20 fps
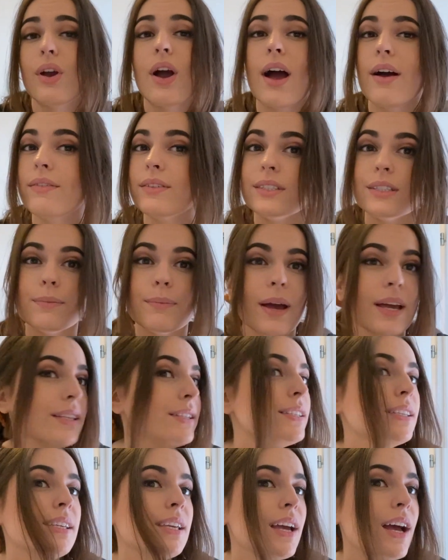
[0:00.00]
you have some
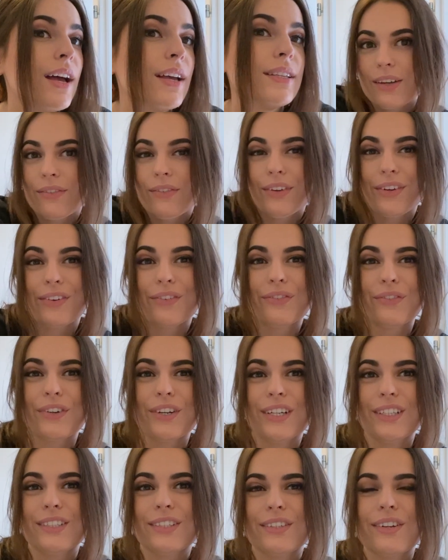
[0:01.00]
ideas, feel
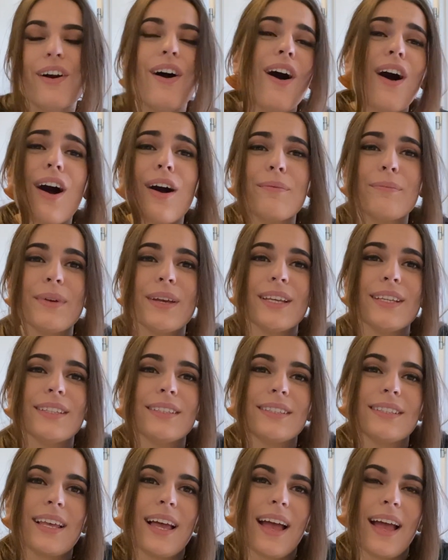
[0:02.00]
free to
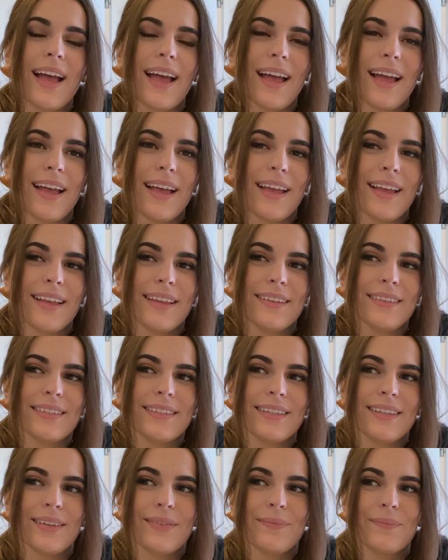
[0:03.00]
comment
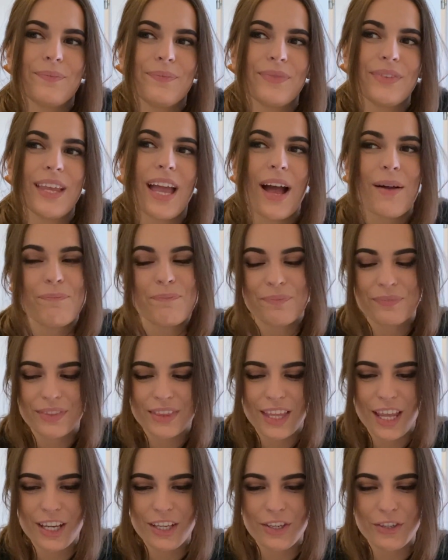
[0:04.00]
and yeah,
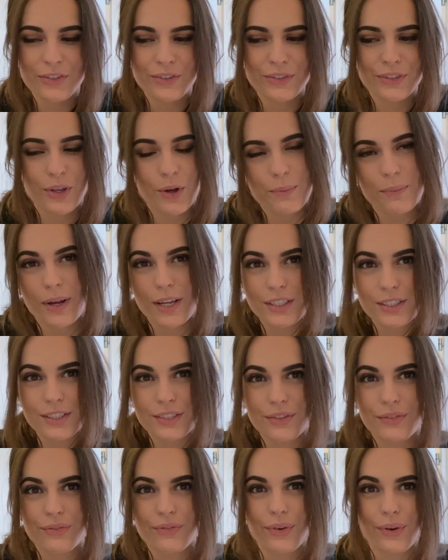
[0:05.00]
thank you so
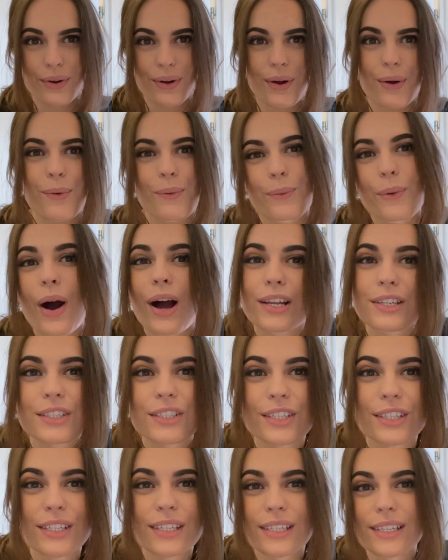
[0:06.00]
much for
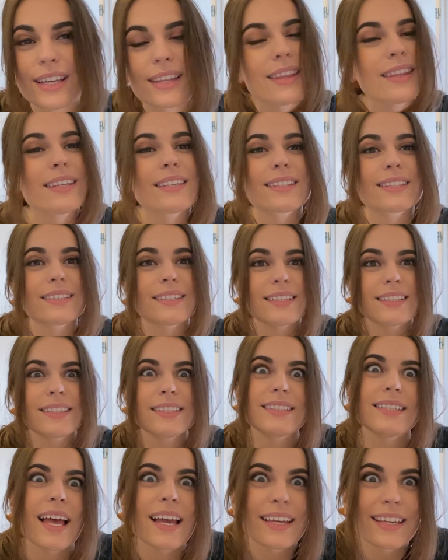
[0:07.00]
watching this
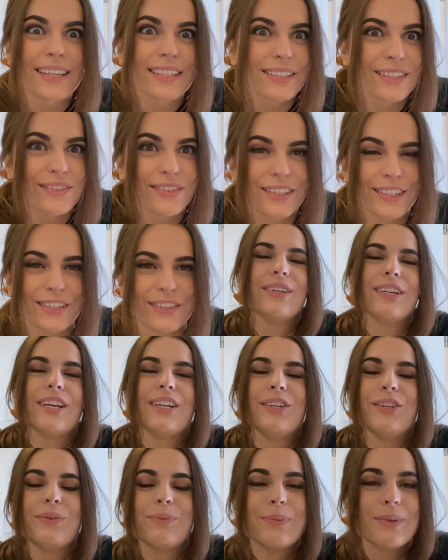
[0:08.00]
second video.
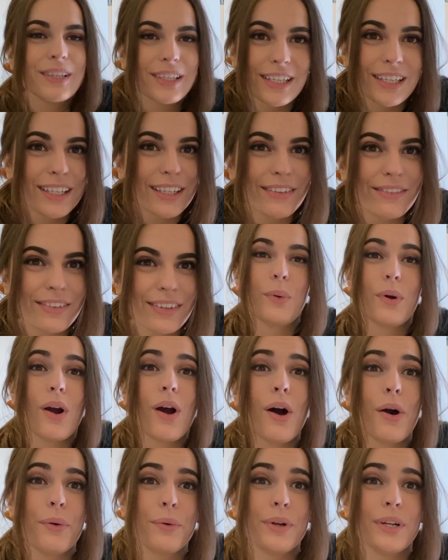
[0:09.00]
Can you believe we're
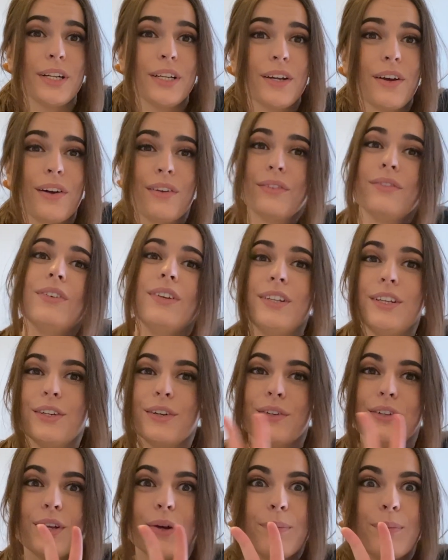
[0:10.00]
already on
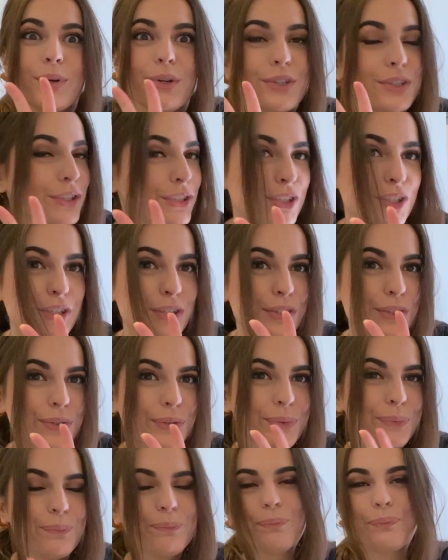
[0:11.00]
video number
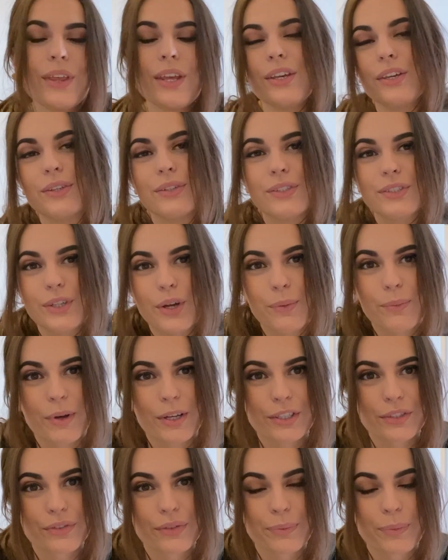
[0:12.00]
two? Thank you so
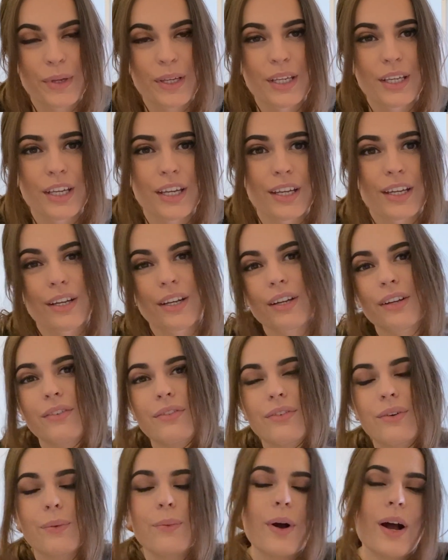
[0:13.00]
much for being
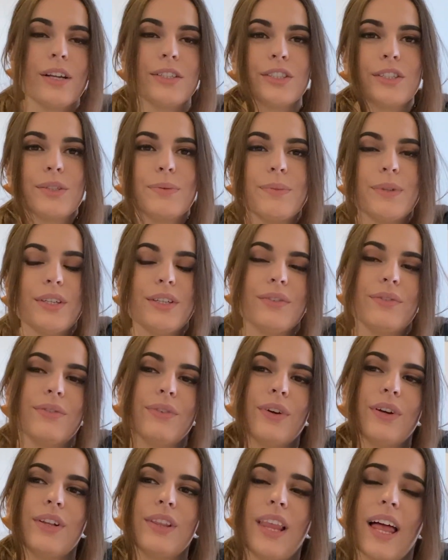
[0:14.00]
here, for watching me,
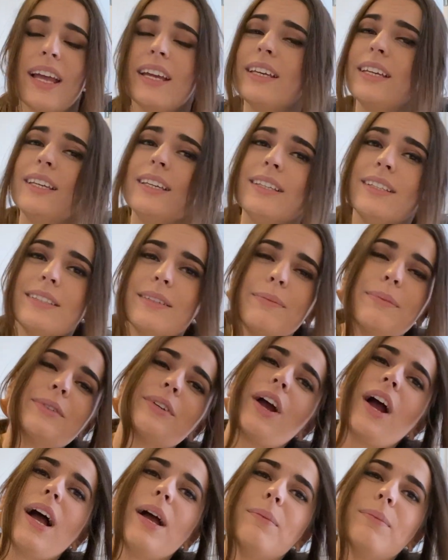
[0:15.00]
for liking,
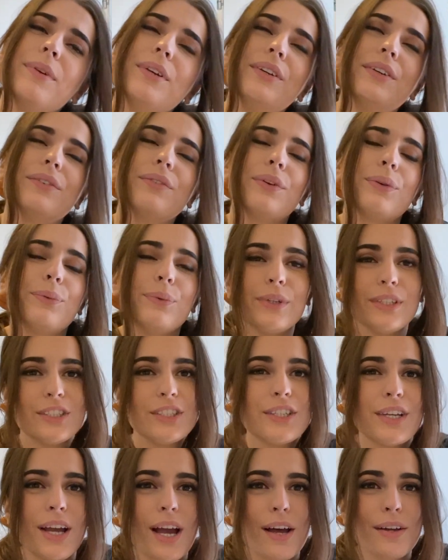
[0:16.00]
subscribing, for
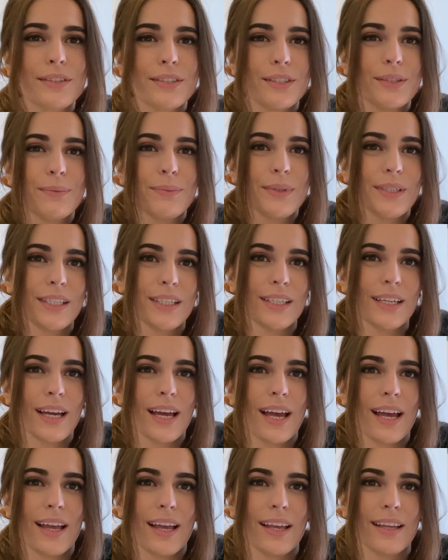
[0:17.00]
reaching out to
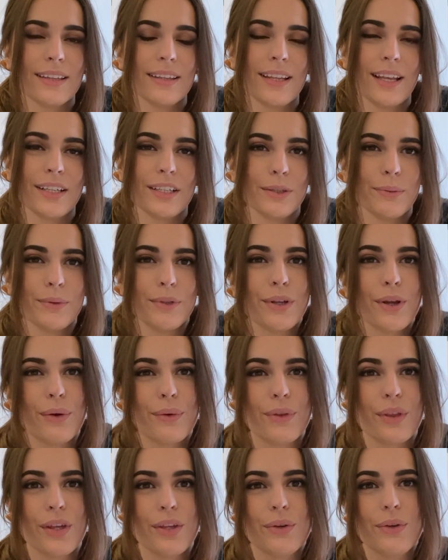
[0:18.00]
me and letting me
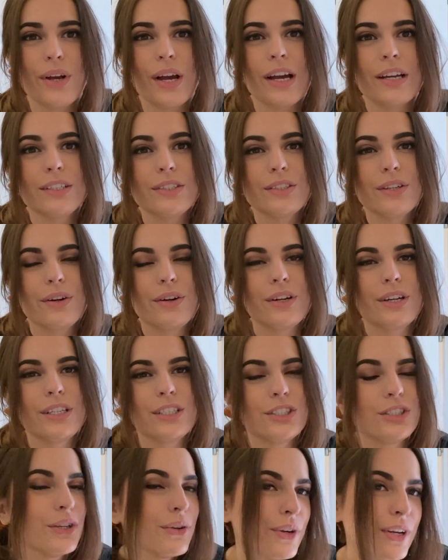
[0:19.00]
know that you guys are
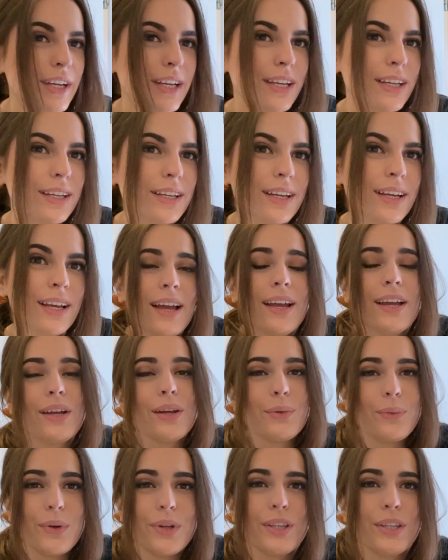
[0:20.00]
enjoying.
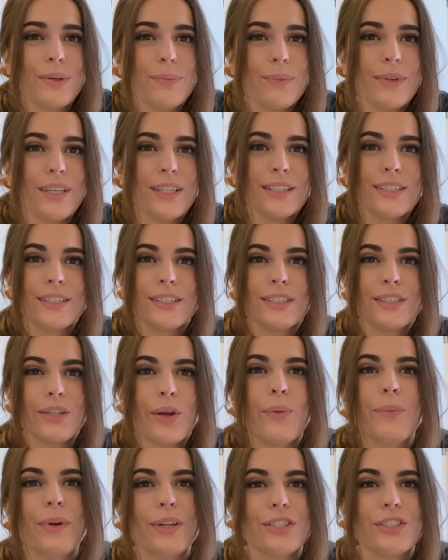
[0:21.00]
It really means
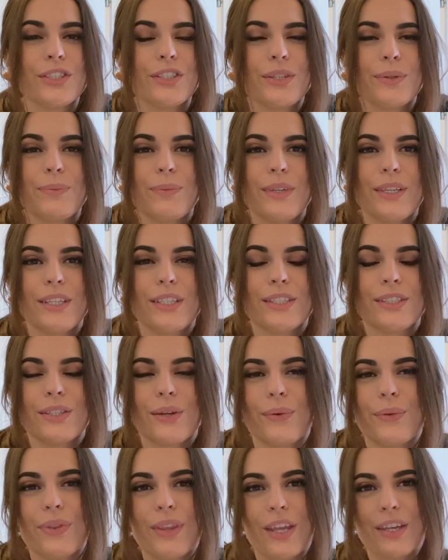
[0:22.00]
so much to me,
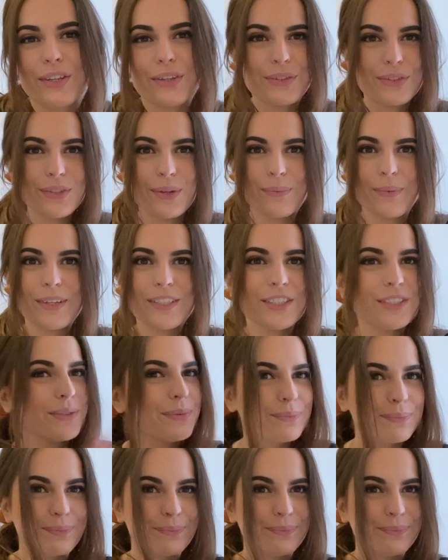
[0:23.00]
so thank you so much.